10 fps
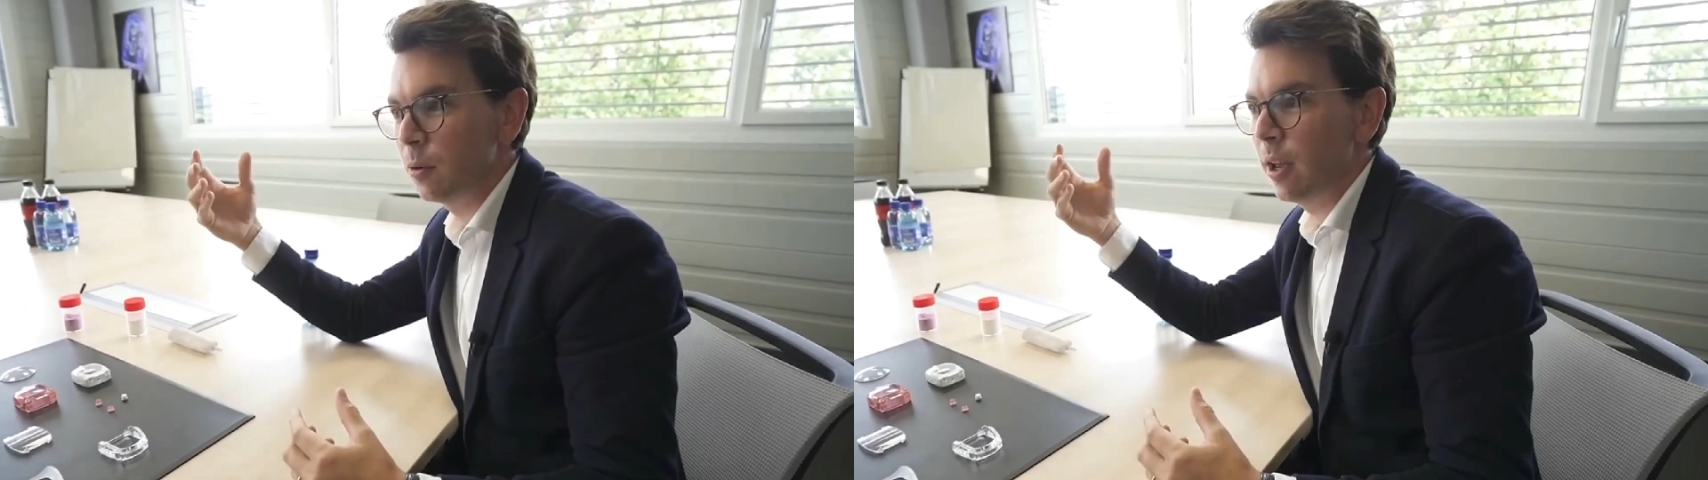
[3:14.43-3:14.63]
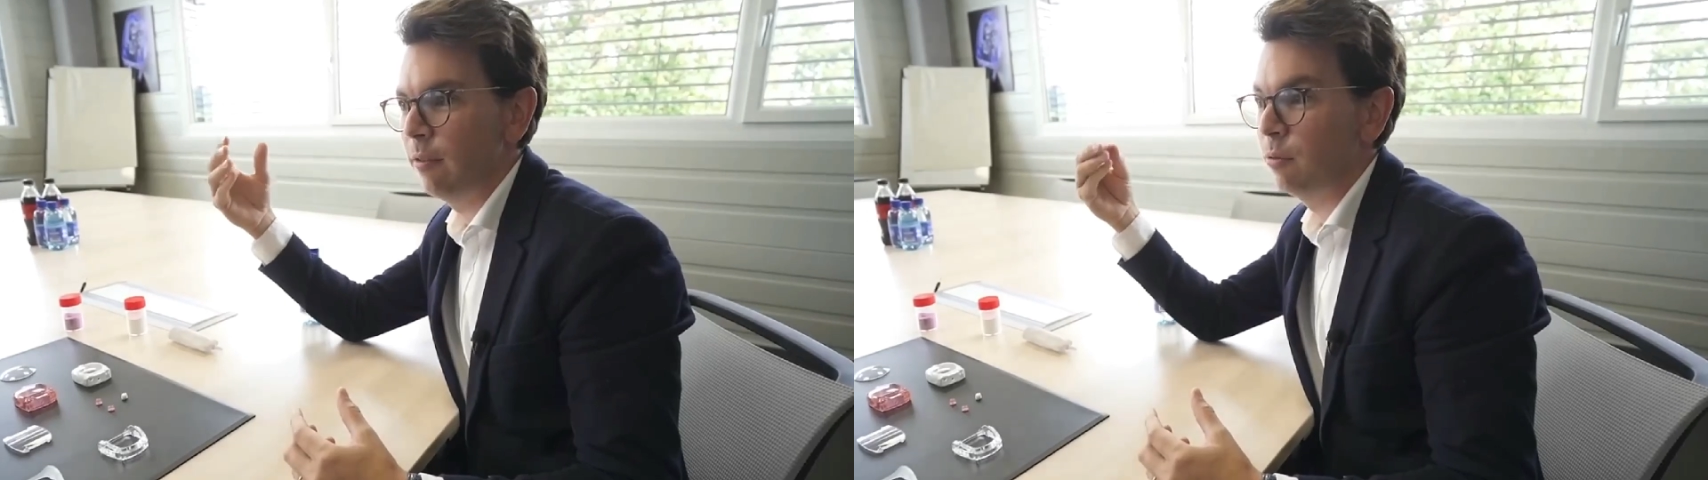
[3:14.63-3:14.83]

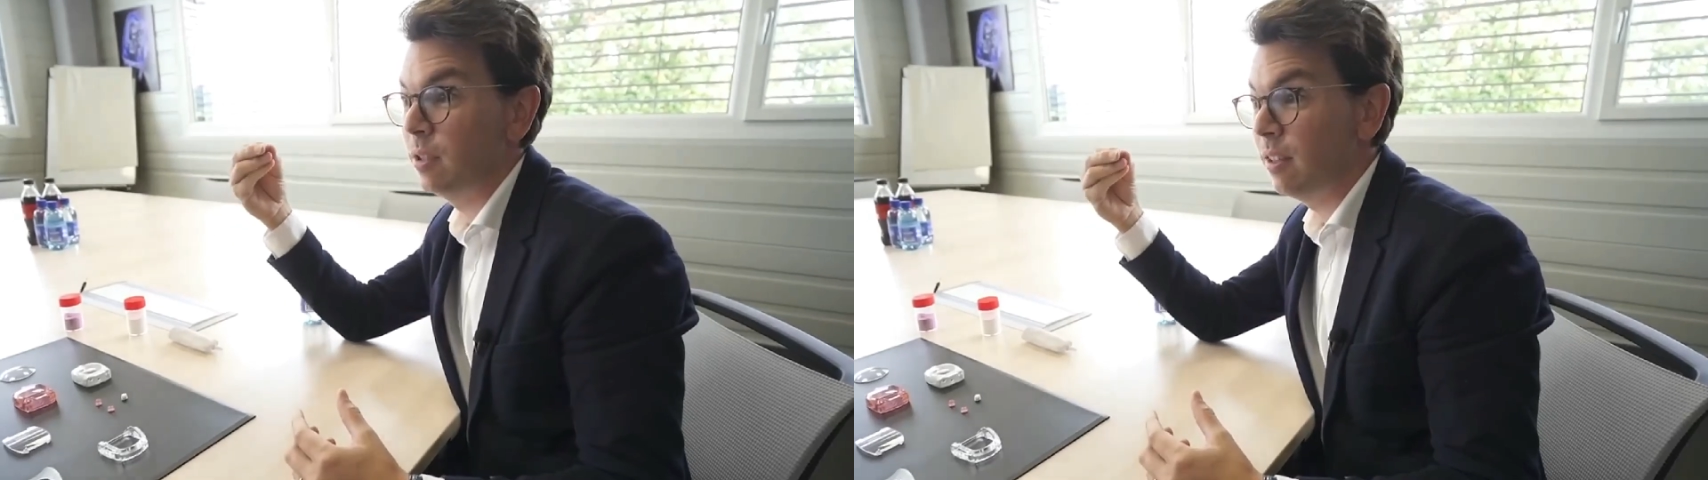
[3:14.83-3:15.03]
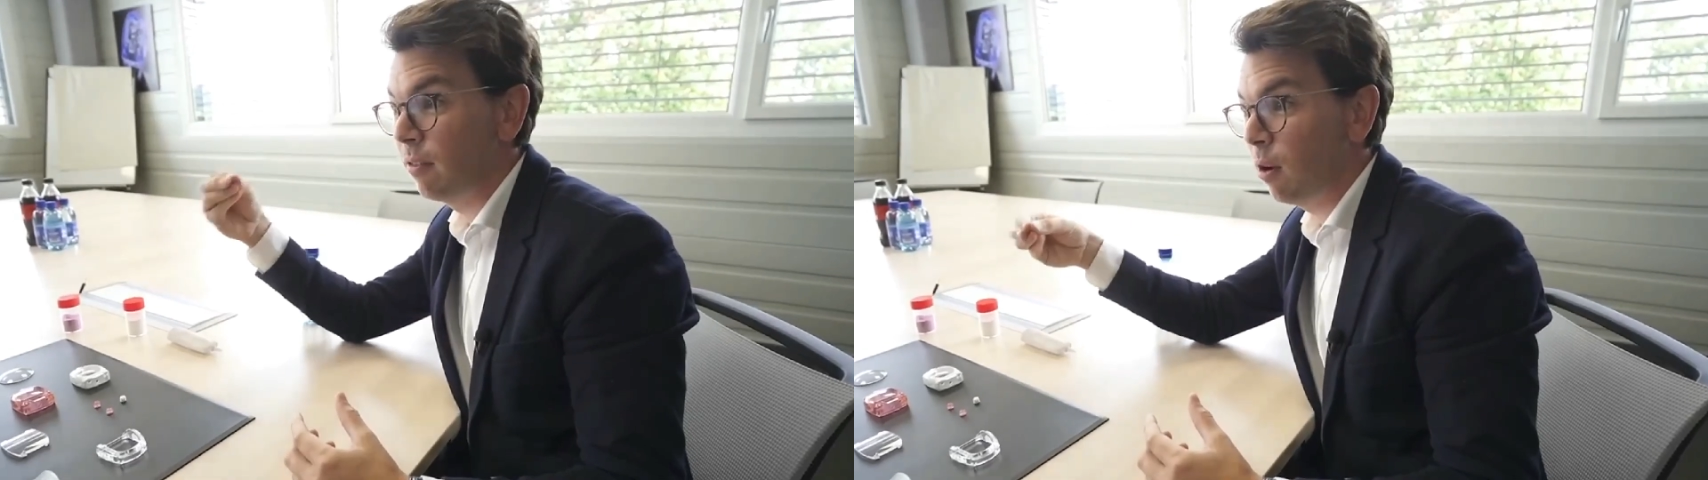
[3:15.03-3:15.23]
we have to
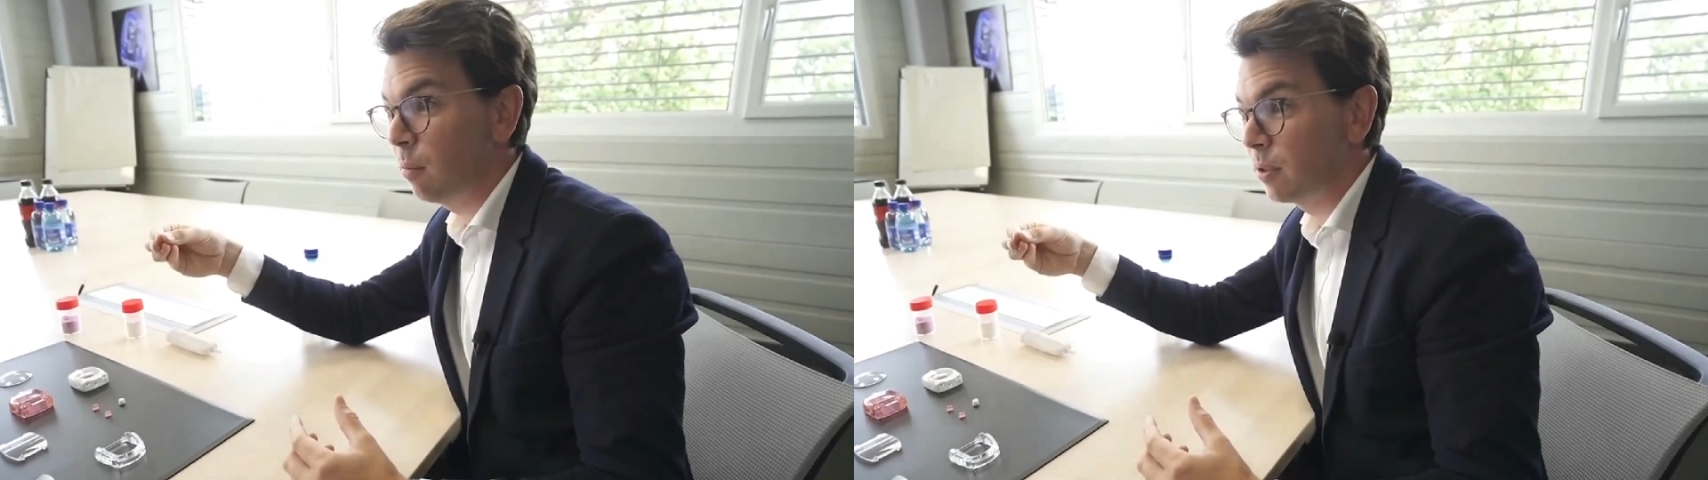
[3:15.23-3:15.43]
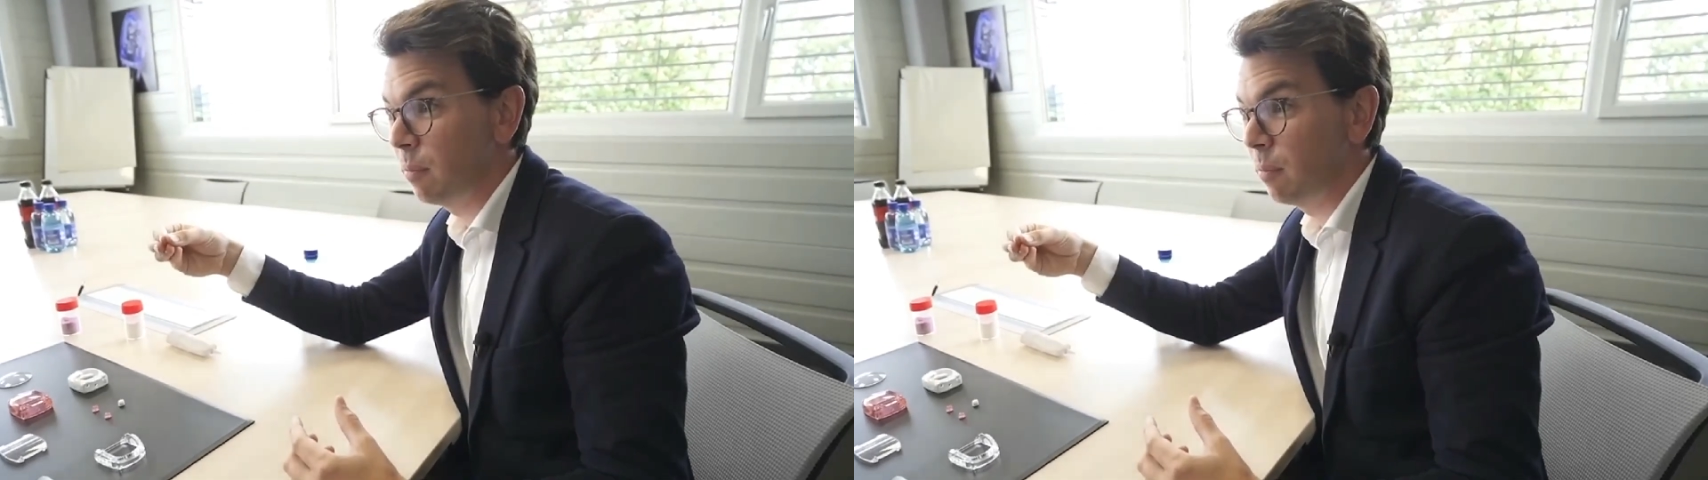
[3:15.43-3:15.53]
develop